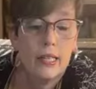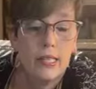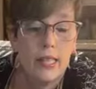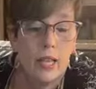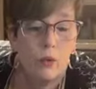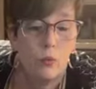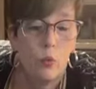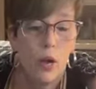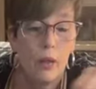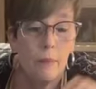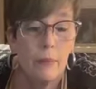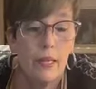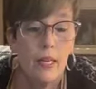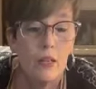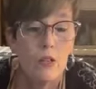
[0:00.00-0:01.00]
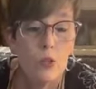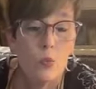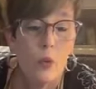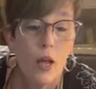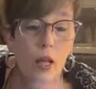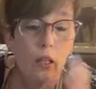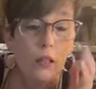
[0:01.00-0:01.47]
like I said, what
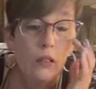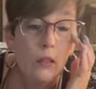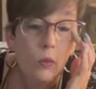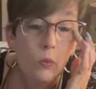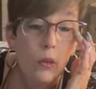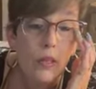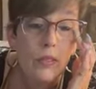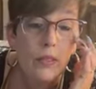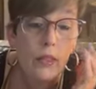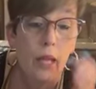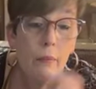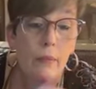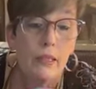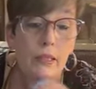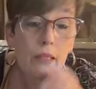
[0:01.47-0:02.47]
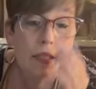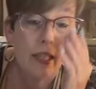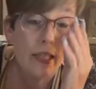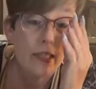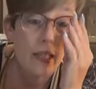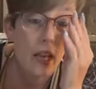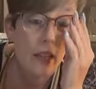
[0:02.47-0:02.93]
pairs well with
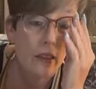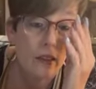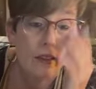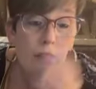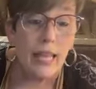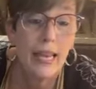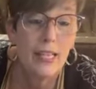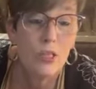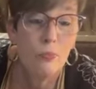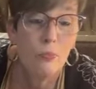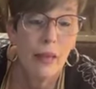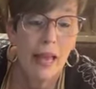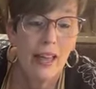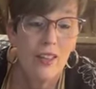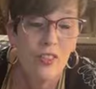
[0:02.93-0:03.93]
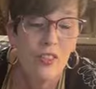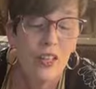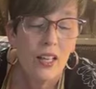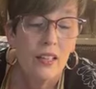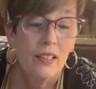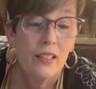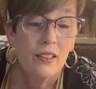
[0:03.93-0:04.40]
lemons is how, thanks, Beth.
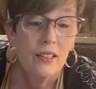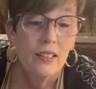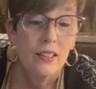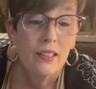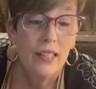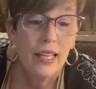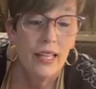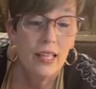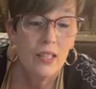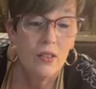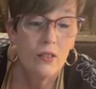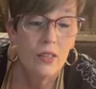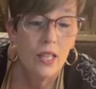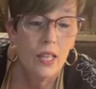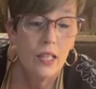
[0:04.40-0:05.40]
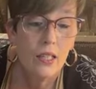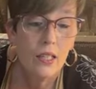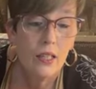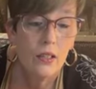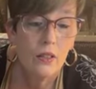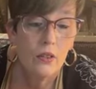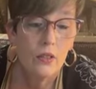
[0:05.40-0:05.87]
Thank you,
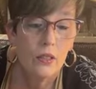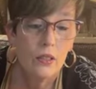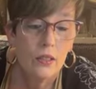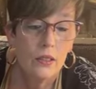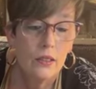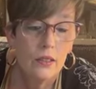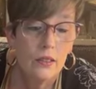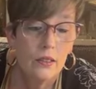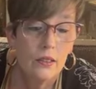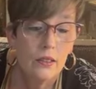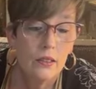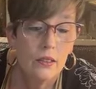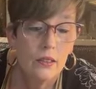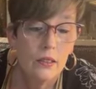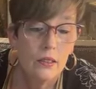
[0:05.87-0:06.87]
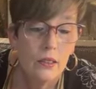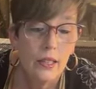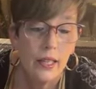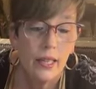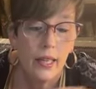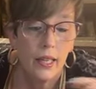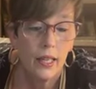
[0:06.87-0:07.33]
thank you.
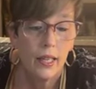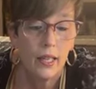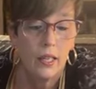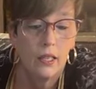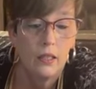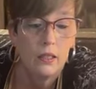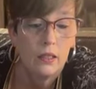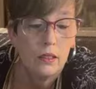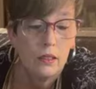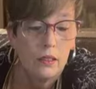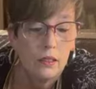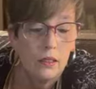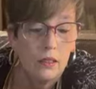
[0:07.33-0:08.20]
Okay.